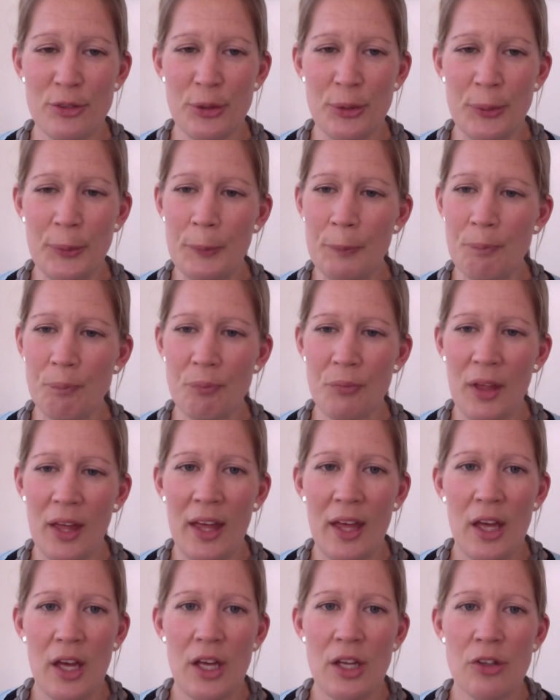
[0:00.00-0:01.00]
to
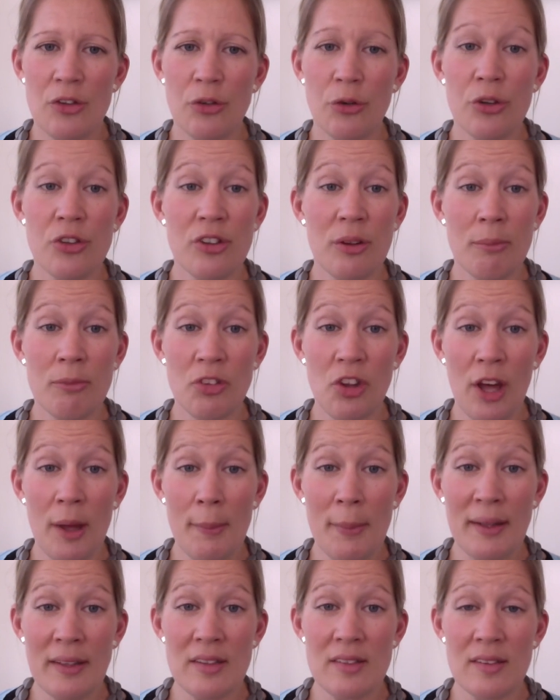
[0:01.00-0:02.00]
enjoy some
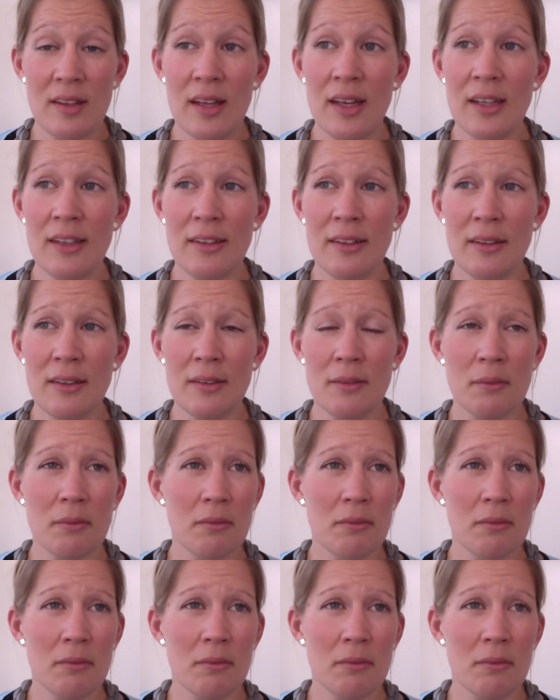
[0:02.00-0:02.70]
time outside, and